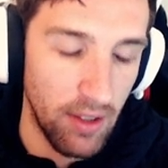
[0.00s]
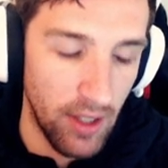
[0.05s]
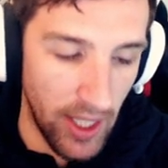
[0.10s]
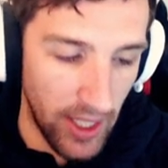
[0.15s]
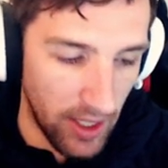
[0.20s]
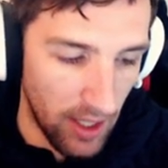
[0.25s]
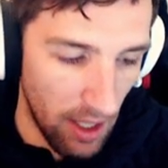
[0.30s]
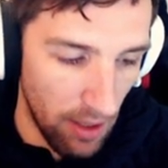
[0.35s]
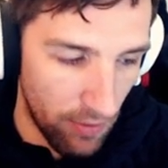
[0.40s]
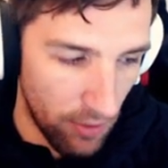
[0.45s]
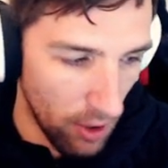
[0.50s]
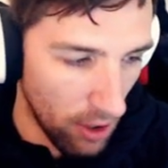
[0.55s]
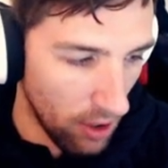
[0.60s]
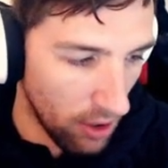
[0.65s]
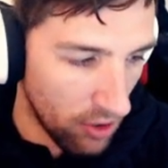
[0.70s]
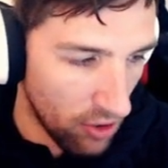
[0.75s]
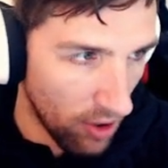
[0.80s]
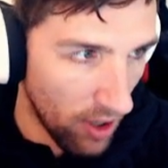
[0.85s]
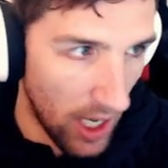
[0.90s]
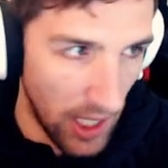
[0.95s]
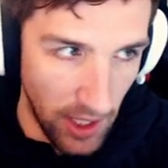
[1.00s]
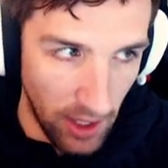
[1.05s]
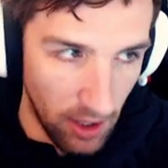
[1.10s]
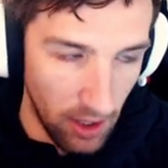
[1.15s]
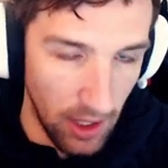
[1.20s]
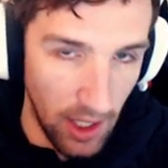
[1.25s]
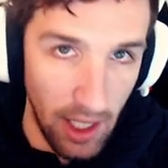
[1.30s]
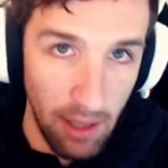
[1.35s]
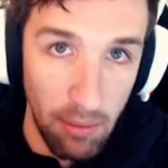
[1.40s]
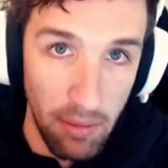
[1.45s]
Like if you're trying to
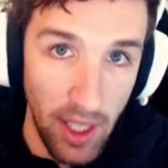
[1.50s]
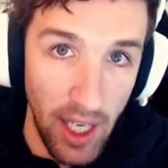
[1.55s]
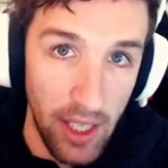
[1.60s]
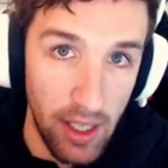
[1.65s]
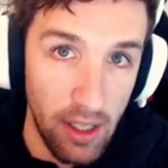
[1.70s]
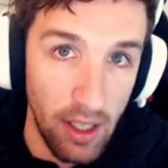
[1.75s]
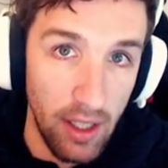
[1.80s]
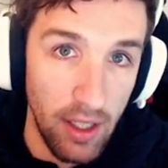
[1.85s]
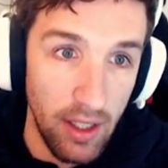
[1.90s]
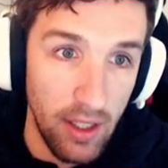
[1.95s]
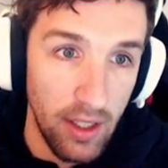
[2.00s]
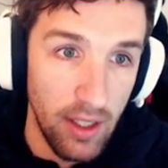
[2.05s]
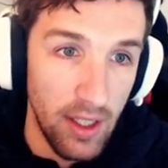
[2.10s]
climb ladder